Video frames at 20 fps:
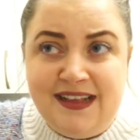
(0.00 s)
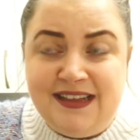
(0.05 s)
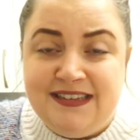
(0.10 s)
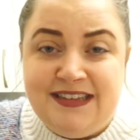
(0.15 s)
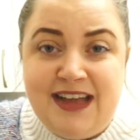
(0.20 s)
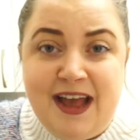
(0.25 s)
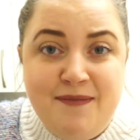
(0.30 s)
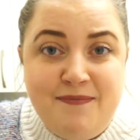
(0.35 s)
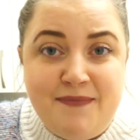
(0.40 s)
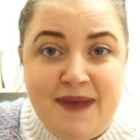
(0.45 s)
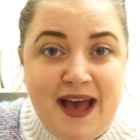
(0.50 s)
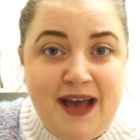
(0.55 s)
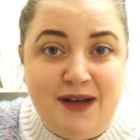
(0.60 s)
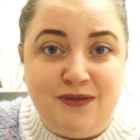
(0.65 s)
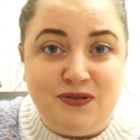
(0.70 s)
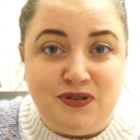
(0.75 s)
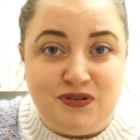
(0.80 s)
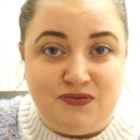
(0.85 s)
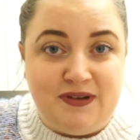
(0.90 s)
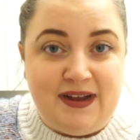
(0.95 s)

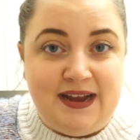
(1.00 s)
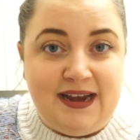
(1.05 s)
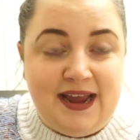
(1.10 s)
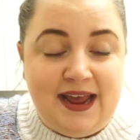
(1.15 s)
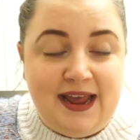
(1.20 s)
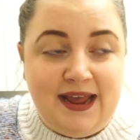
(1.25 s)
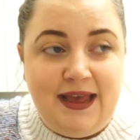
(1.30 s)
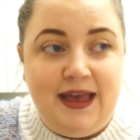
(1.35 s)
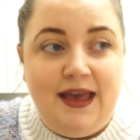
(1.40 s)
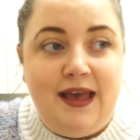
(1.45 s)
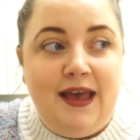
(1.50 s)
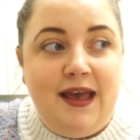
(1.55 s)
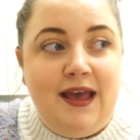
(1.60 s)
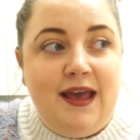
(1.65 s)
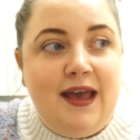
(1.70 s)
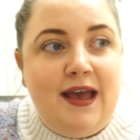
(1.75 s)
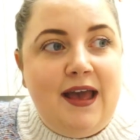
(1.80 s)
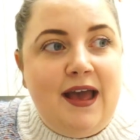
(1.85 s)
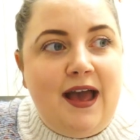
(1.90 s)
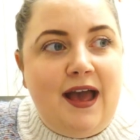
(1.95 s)
£10 really.
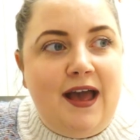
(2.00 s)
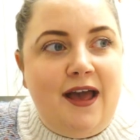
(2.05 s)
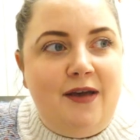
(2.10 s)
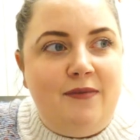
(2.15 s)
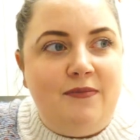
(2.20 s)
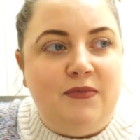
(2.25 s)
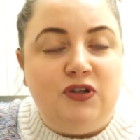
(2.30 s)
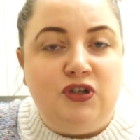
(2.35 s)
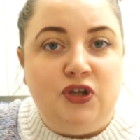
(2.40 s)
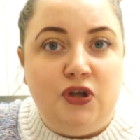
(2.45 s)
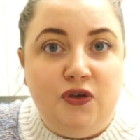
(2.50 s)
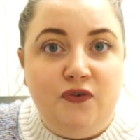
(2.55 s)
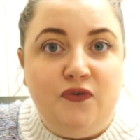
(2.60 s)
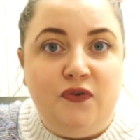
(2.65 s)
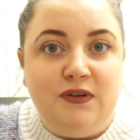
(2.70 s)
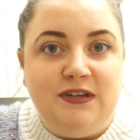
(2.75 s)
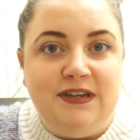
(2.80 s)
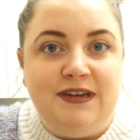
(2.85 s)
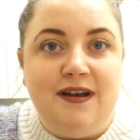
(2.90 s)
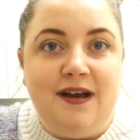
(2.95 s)

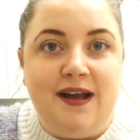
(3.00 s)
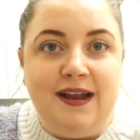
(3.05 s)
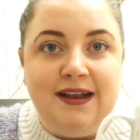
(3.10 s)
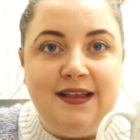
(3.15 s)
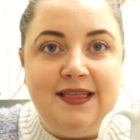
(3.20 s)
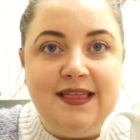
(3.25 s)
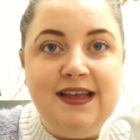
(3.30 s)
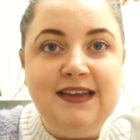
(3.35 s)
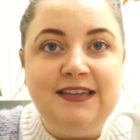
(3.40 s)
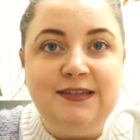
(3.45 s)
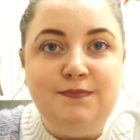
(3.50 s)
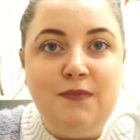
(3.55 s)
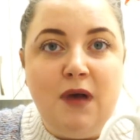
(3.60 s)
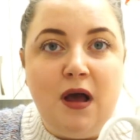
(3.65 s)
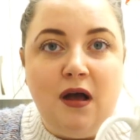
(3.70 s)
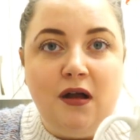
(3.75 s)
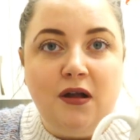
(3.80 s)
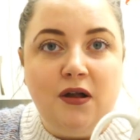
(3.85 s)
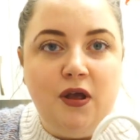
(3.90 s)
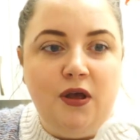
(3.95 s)
£2.49. This
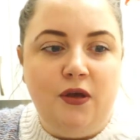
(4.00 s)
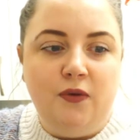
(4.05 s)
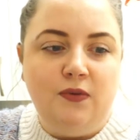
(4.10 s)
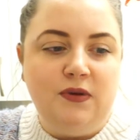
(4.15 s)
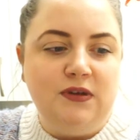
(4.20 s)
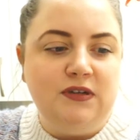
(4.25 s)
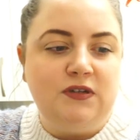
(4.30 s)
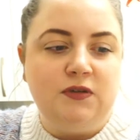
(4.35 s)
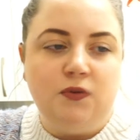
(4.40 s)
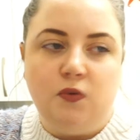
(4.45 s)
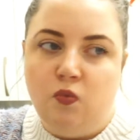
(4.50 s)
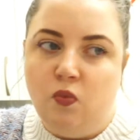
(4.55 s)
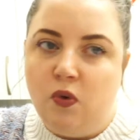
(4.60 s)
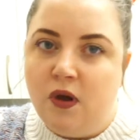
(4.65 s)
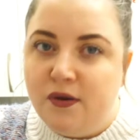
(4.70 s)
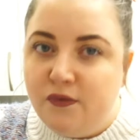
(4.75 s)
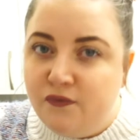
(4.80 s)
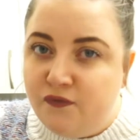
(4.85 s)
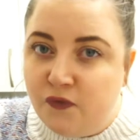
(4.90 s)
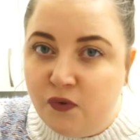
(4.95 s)
mug was
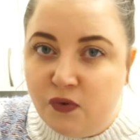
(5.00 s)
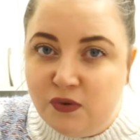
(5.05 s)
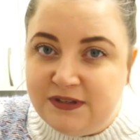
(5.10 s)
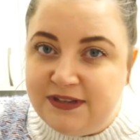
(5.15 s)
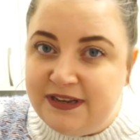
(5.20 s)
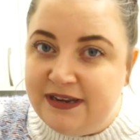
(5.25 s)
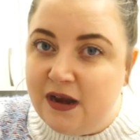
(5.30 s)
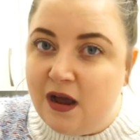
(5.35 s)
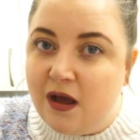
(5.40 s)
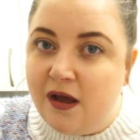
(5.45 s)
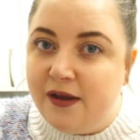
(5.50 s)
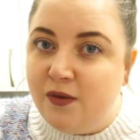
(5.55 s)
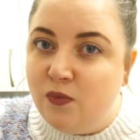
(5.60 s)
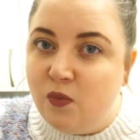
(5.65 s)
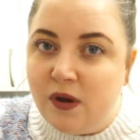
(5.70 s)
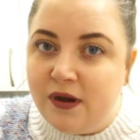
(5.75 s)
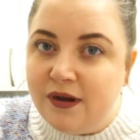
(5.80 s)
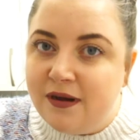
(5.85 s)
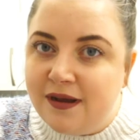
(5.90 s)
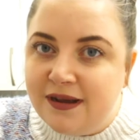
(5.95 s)

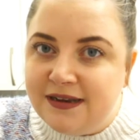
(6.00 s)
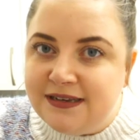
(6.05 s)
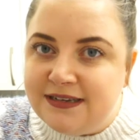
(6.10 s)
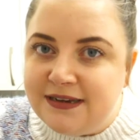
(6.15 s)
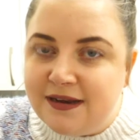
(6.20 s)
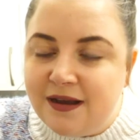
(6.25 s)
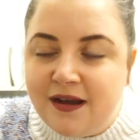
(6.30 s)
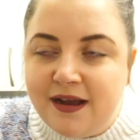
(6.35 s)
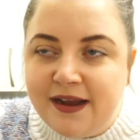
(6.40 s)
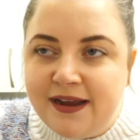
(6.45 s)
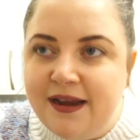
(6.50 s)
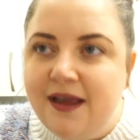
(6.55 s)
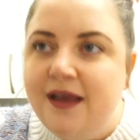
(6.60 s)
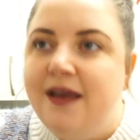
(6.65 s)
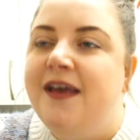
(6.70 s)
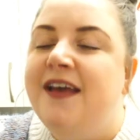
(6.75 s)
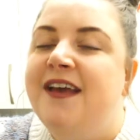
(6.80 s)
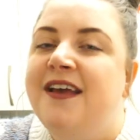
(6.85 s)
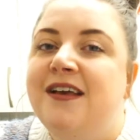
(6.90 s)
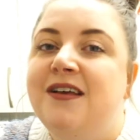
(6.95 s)
£1.99,
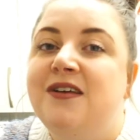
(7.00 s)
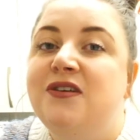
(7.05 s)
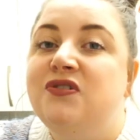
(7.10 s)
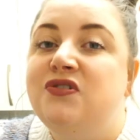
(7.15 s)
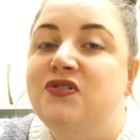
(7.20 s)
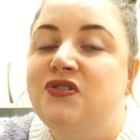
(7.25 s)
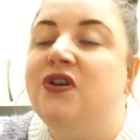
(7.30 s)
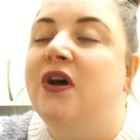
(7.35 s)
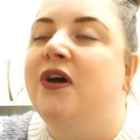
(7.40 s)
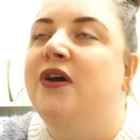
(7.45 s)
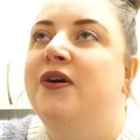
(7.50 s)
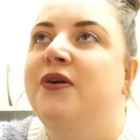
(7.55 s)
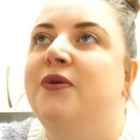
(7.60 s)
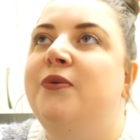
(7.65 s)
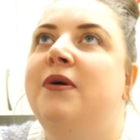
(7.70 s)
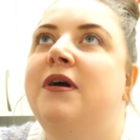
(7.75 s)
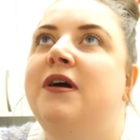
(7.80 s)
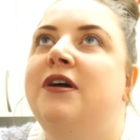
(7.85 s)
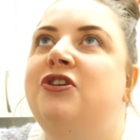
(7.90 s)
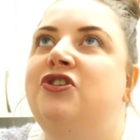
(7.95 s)

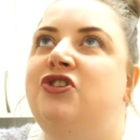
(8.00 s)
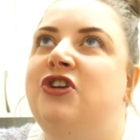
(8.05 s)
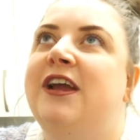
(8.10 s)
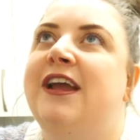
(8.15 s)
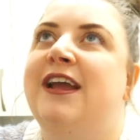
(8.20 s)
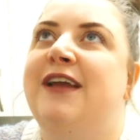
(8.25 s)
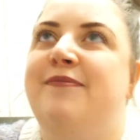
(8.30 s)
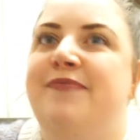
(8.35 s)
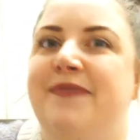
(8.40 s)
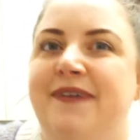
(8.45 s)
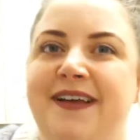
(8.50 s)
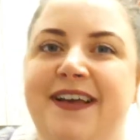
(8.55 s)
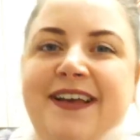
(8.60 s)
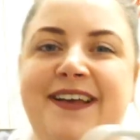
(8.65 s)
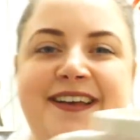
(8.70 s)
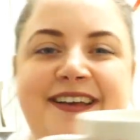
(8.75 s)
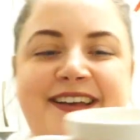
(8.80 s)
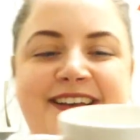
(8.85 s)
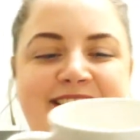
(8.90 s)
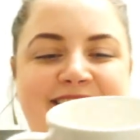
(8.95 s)
so cheap.
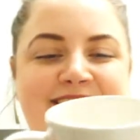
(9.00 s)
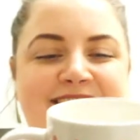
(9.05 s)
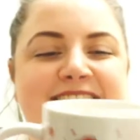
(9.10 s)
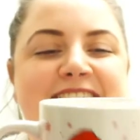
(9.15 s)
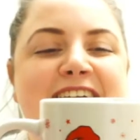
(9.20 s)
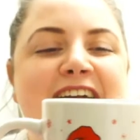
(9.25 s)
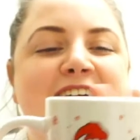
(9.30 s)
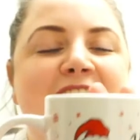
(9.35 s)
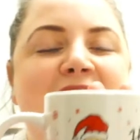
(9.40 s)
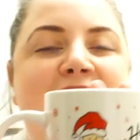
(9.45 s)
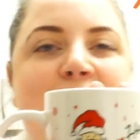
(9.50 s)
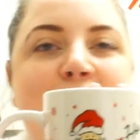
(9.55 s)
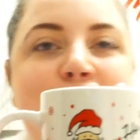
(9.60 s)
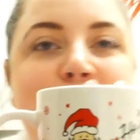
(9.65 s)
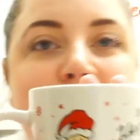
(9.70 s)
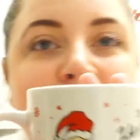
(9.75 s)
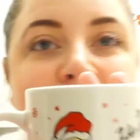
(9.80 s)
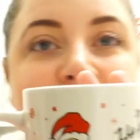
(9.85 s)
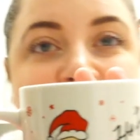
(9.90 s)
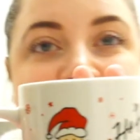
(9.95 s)

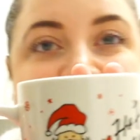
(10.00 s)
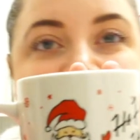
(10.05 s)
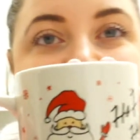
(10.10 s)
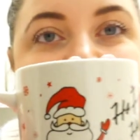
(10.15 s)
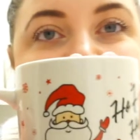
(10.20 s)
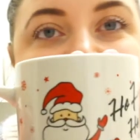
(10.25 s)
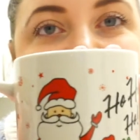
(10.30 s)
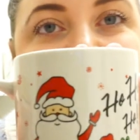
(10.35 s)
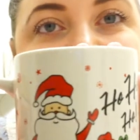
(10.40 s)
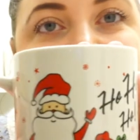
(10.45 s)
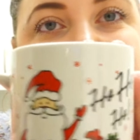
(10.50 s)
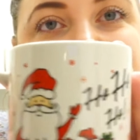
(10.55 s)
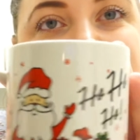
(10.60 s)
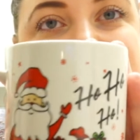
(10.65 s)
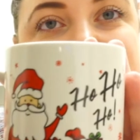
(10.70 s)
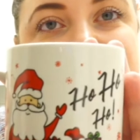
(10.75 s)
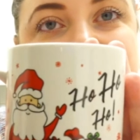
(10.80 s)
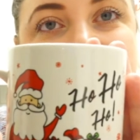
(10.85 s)
I like it. Again, it's